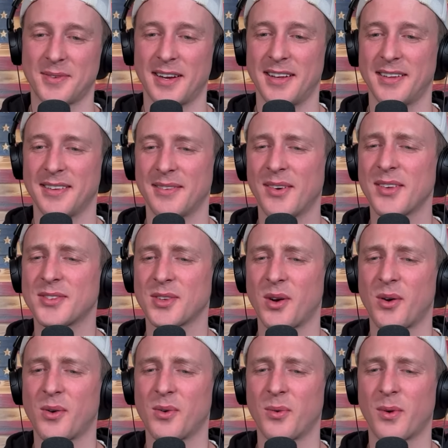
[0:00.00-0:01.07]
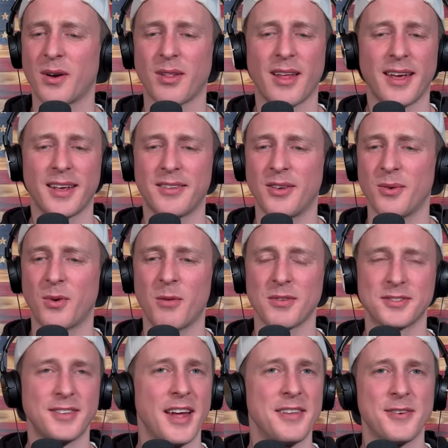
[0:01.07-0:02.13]
What? So we're like, dude, we're
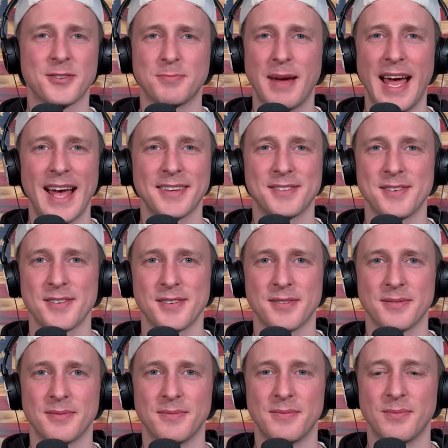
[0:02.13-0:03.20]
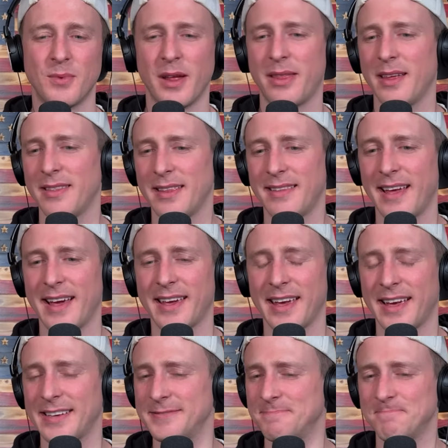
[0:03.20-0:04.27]
almost 10 years past your within the
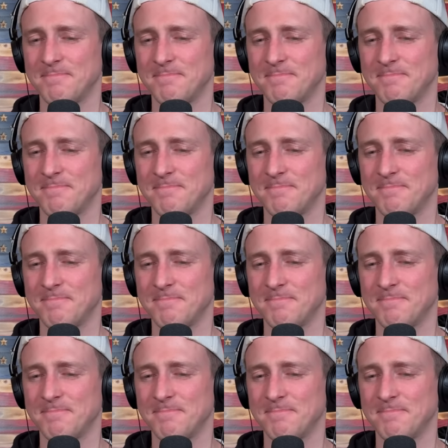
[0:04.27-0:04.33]
decade.